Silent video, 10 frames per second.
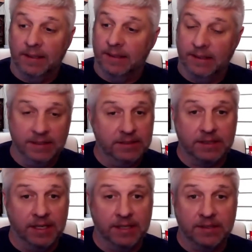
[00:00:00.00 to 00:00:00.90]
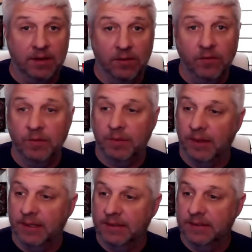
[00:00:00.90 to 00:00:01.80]
it just kicks all over the
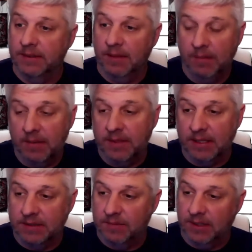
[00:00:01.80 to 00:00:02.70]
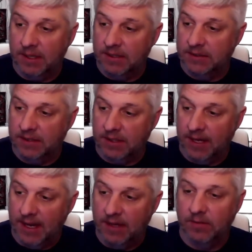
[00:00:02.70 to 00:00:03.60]
place. And maybe that's because of the
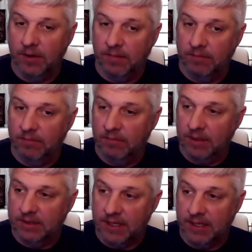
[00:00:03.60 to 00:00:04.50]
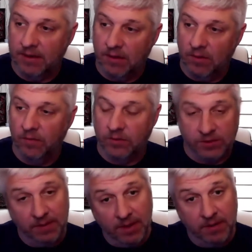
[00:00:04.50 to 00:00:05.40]
hand grip, it's kicking all over. So
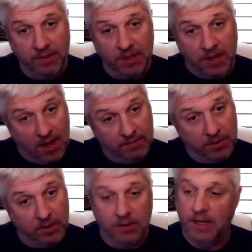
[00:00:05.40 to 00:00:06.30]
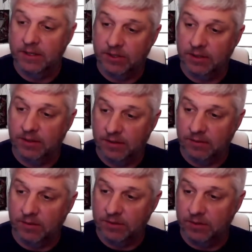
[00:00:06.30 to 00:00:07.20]
that may be a combination,
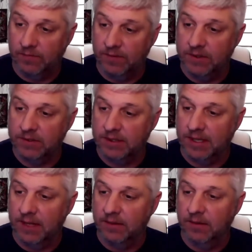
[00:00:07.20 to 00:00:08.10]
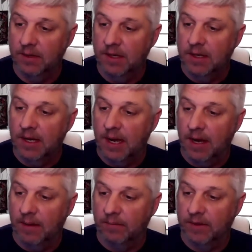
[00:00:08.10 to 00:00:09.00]
those two features together,
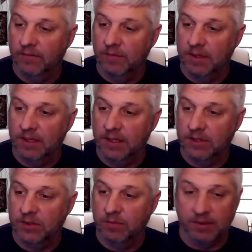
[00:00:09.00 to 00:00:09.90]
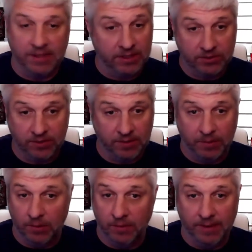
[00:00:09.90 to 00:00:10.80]
giving me the issue. But that trigger
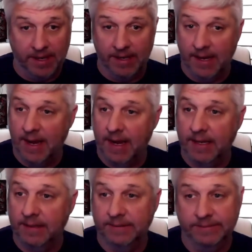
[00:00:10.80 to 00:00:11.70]
pull, man, I